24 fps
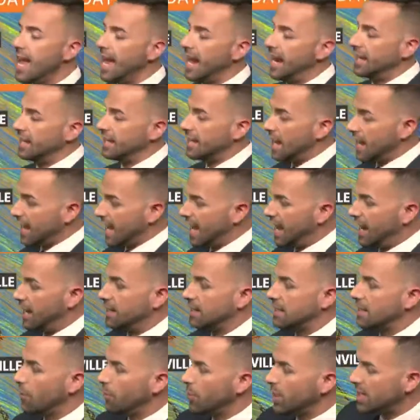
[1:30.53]
And in, again,
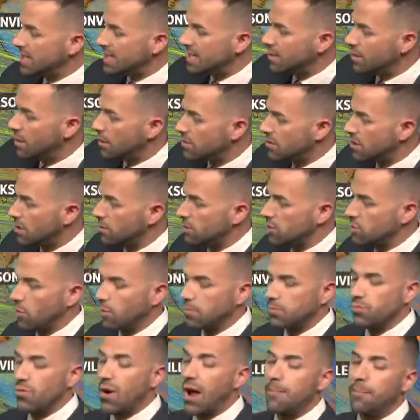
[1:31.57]
until we can see those
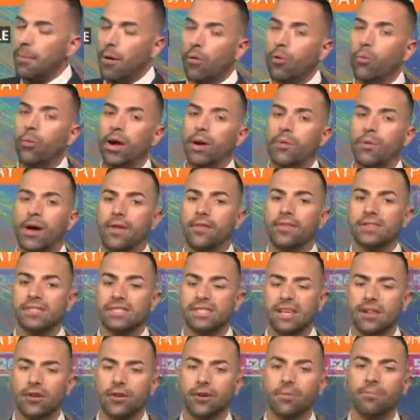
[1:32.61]
thunderstorms wrap all the way around the
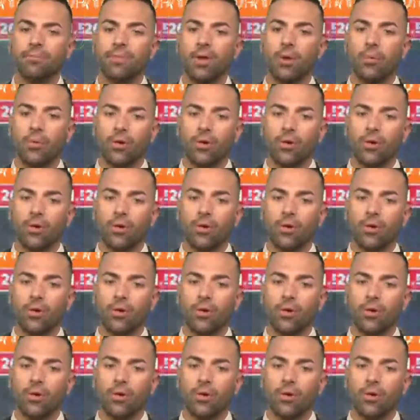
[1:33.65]
center,